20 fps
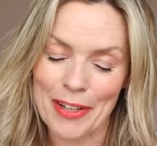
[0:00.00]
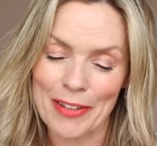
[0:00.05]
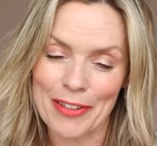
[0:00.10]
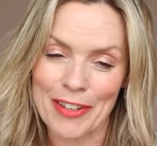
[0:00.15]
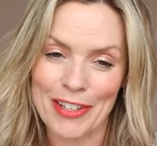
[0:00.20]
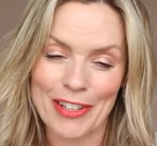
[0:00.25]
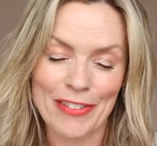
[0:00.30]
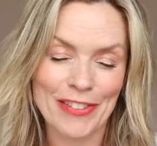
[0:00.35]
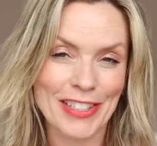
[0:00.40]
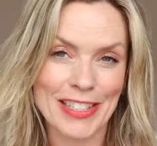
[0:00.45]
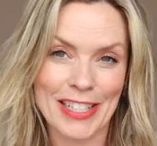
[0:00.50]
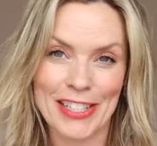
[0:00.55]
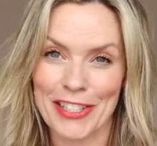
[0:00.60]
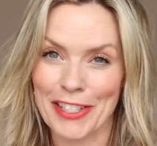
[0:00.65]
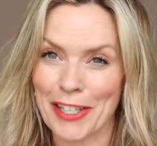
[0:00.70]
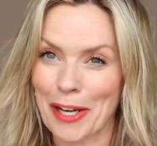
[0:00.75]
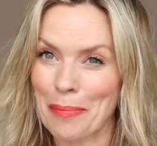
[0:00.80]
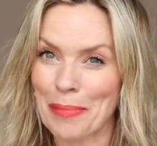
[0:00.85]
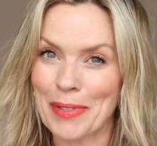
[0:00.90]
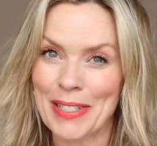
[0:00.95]
that you've just had your
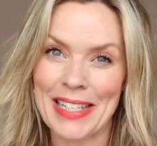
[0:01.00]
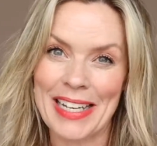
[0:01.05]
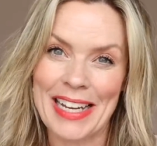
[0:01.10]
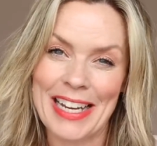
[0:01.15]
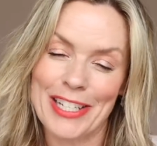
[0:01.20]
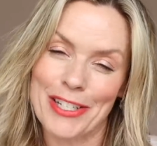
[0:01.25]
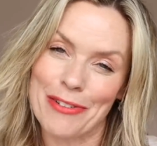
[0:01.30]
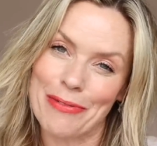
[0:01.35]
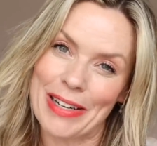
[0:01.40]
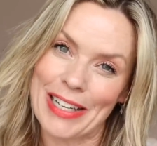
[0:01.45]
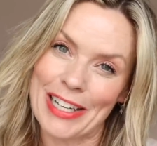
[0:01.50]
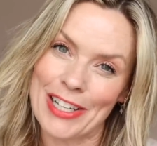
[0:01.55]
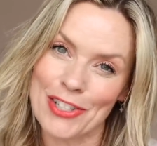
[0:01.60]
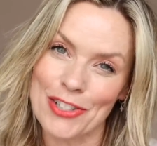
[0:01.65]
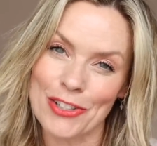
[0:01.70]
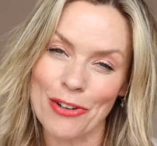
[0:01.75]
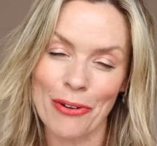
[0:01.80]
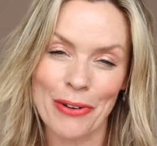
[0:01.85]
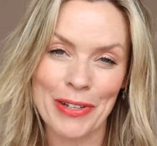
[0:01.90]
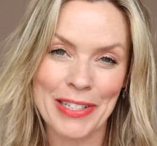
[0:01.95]
cup of tea and you really
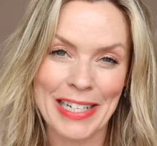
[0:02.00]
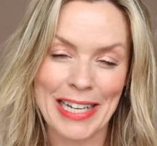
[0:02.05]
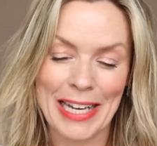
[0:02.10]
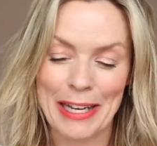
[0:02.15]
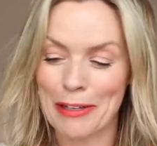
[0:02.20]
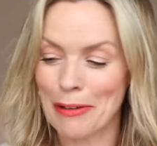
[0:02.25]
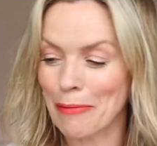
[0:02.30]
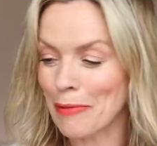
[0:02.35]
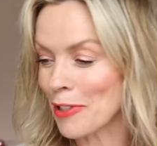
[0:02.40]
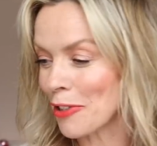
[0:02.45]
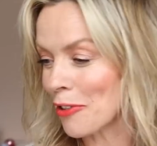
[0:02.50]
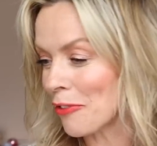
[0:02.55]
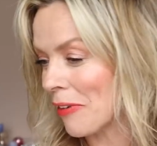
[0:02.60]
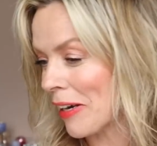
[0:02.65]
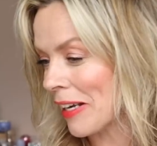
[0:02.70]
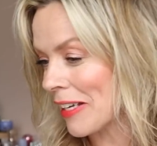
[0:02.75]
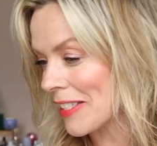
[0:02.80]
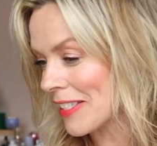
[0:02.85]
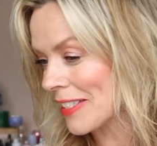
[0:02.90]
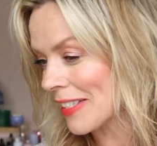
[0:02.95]
enjoyed it and it was a
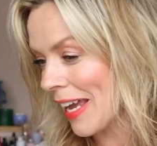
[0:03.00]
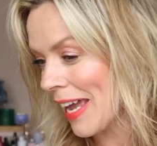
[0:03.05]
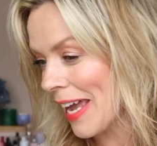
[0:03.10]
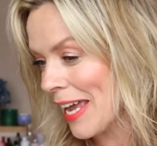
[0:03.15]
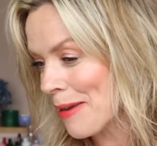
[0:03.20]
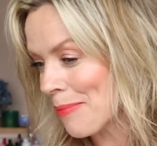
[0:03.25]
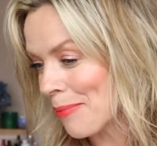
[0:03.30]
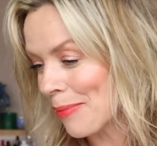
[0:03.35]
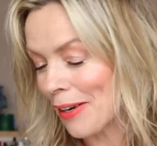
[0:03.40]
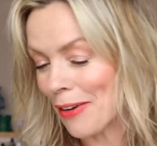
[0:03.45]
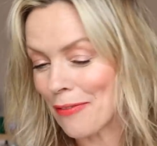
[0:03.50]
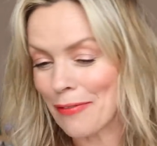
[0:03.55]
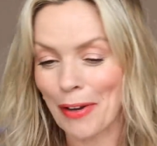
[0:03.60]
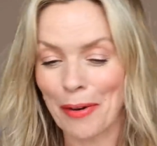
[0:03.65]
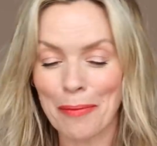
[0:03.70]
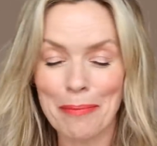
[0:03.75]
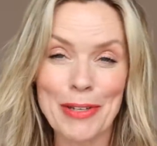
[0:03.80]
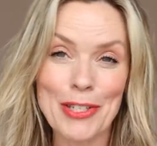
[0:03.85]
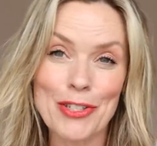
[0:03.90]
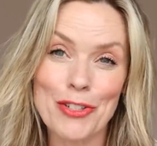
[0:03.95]
great escape, and I
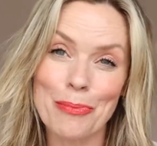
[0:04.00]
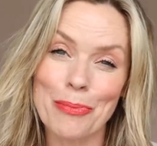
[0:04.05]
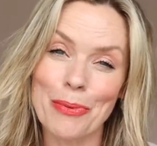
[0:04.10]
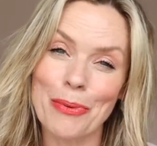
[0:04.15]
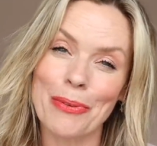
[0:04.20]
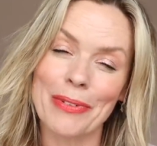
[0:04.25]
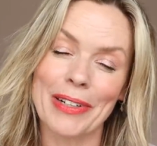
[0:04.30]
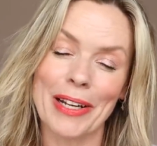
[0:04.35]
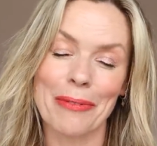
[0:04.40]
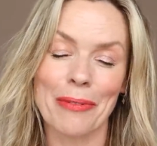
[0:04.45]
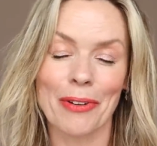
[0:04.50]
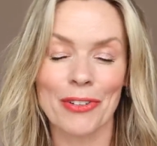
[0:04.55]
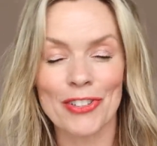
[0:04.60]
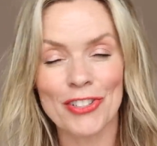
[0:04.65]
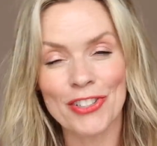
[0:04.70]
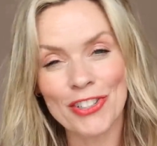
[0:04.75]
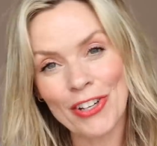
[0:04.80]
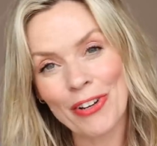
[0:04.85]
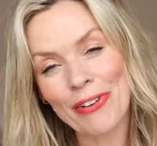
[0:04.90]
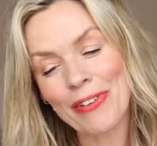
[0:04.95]
felt miserable and I
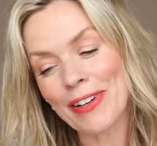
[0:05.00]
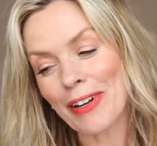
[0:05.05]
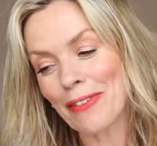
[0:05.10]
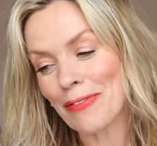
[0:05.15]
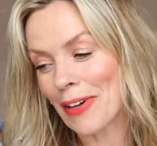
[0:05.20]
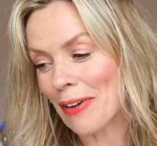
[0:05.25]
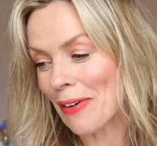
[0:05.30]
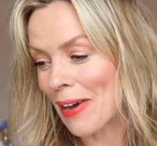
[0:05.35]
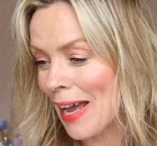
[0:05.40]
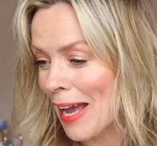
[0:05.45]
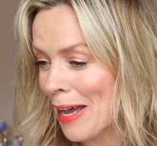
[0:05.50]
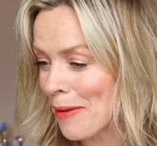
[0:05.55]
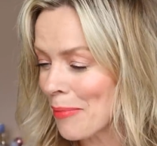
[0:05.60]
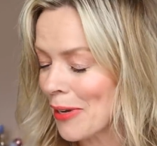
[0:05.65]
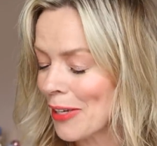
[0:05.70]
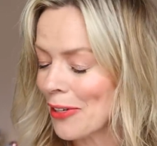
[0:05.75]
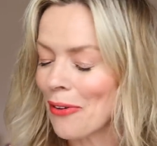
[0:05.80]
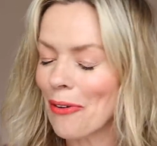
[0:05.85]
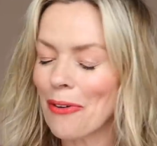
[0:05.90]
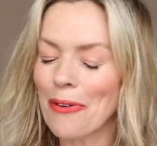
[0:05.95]
watched you and I felt
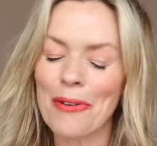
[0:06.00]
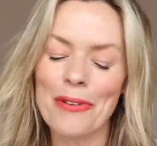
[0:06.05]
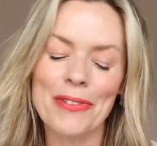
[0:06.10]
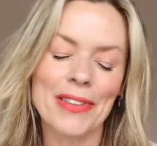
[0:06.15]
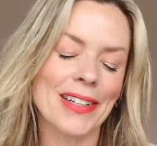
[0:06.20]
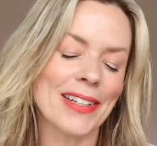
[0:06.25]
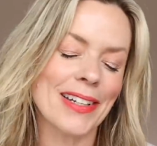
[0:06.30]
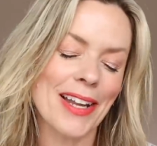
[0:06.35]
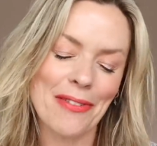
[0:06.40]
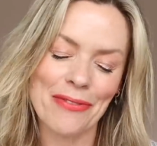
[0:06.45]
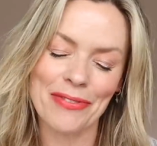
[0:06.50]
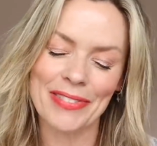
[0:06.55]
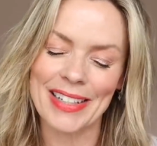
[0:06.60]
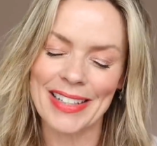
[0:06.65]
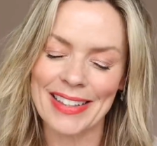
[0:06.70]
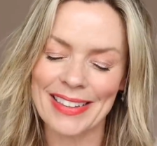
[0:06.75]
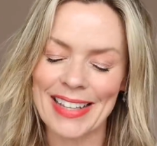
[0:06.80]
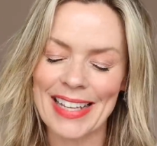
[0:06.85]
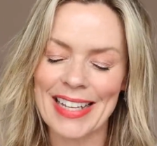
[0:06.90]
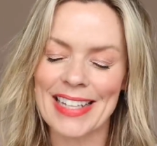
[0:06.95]
happy, and all the
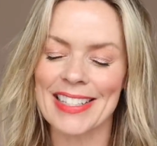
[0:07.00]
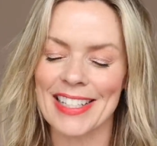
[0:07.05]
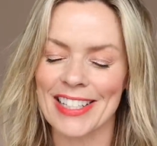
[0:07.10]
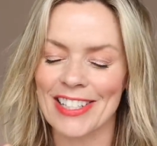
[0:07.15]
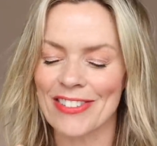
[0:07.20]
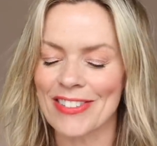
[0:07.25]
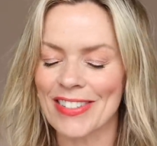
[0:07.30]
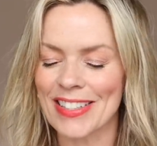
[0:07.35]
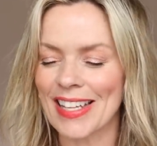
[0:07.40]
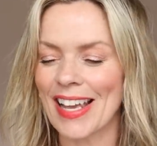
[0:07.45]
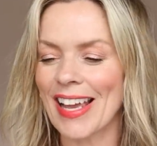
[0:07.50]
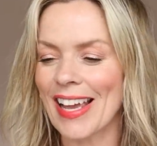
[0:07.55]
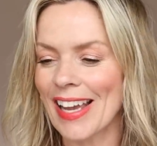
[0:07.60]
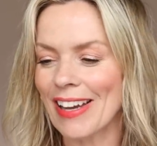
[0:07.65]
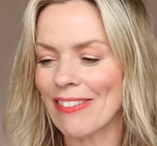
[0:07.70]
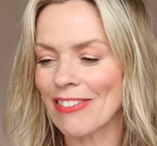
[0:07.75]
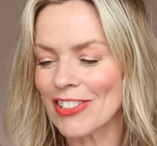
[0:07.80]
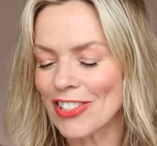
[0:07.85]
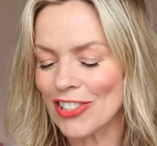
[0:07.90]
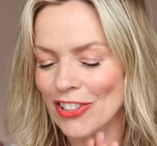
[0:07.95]
lovely things that you say.
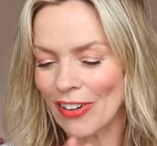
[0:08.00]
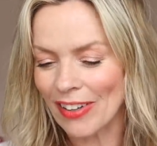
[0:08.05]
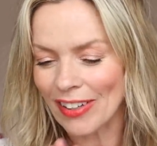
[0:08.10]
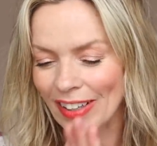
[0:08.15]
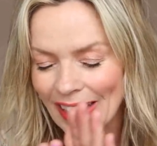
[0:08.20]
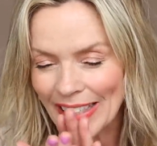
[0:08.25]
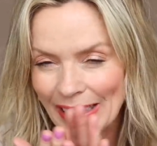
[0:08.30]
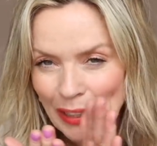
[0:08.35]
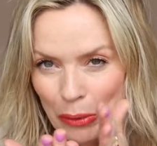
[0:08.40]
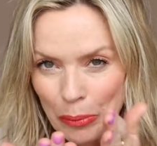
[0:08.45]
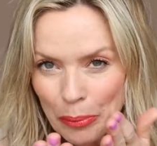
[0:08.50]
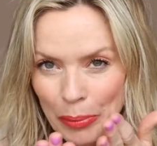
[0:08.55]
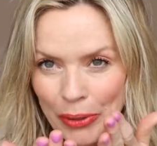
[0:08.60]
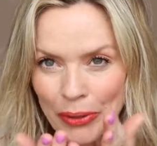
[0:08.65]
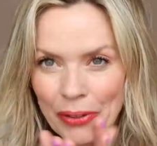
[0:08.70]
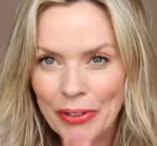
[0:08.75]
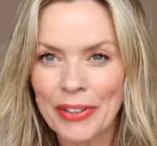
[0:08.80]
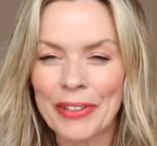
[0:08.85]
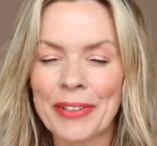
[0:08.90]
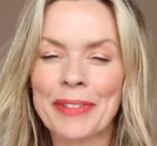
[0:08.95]
I want to create like a little
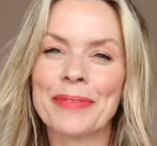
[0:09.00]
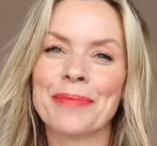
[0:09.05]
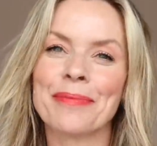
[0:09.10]
book.